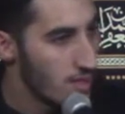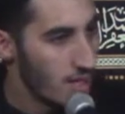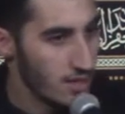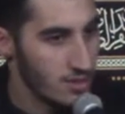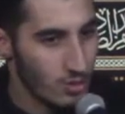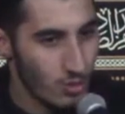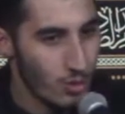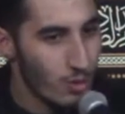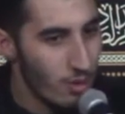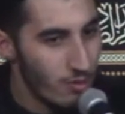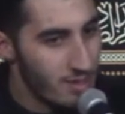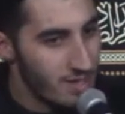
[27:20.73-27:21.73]
is the daughter
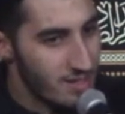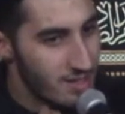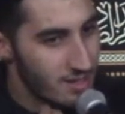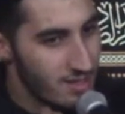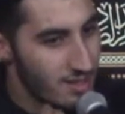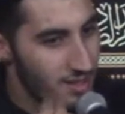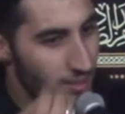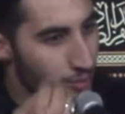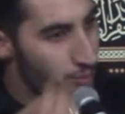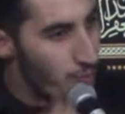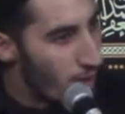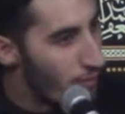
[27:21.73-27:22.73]
of this
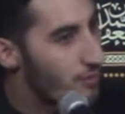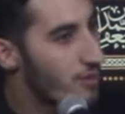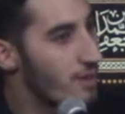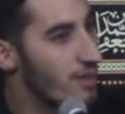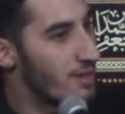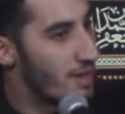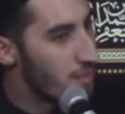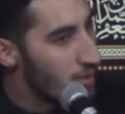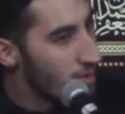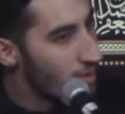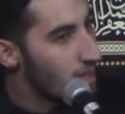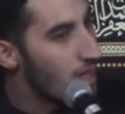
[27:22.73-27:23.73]
prophet,
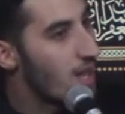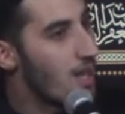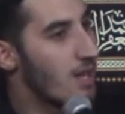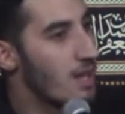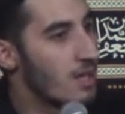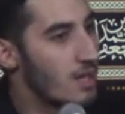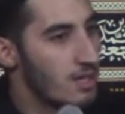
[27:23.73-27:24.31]
Nabiullah,